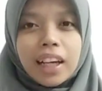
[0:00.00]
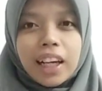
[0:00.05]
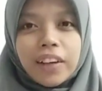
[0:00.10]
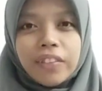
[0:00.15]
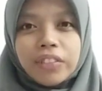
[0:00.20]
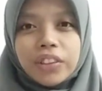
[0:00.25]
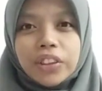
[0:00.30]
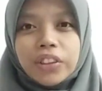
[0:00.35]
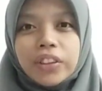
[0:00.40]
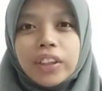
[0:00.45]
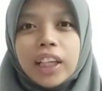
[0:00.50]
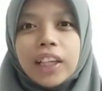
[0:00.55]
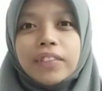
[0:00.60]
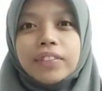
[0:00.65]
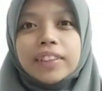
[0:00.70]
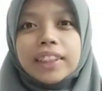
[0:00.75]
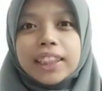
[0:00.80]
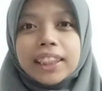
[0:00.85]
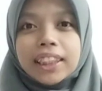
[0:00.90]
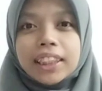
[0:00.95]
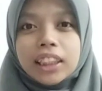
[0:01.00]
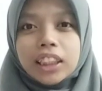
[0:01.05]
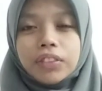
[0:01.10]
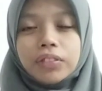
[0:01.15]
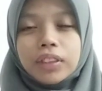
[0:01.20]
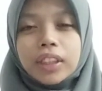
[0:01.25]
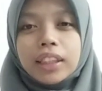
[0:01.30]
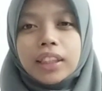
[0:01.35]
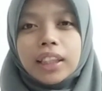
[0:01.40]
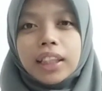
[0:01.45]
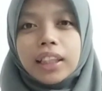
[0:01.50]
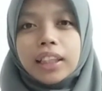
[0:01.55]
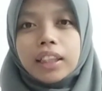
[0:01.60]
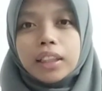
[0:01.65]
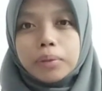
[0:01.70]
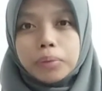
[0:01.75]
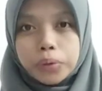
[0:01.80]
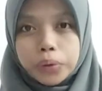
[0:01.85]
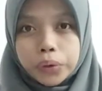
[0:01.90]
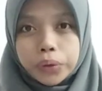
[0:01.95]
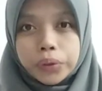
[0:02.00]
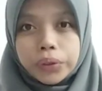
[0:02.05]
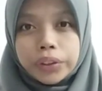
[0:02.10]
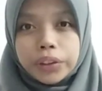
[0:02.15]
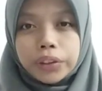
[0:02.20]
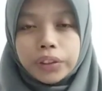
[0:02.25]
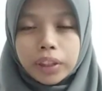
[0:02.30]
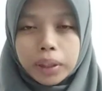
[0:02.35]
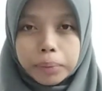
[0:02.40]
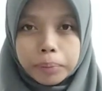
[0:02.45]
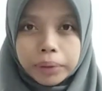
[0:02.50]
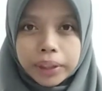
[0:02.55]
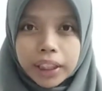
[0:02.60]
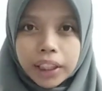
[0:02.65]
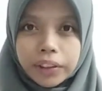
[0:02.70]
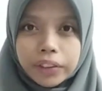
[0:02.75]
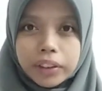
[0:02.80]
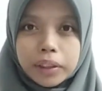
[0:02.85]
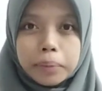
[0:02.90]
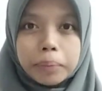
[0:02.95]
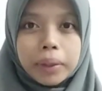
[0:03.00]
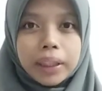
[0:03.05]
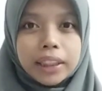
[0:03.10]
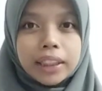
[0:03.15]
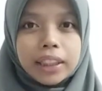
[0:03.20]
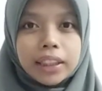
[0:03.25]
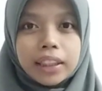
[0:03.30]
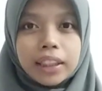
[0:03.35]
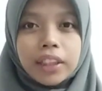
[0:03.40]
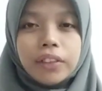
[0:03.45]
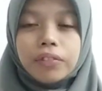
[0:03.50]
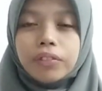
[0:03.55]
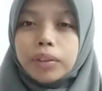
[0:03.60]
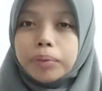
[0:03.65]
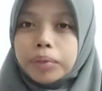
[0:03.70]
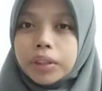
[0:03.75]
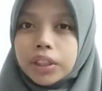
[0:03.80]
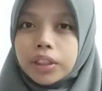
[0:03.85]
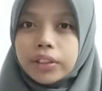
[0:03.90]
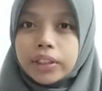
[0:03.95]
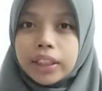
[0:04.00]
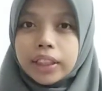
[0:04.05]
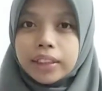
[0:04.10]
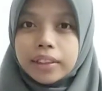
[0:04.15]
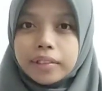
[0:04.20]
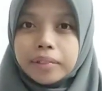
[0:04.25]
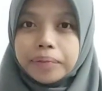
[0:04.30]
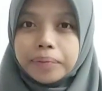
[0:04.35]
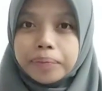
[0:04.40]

After you have successfully let them cool, you can bring out the batik cake from the tray.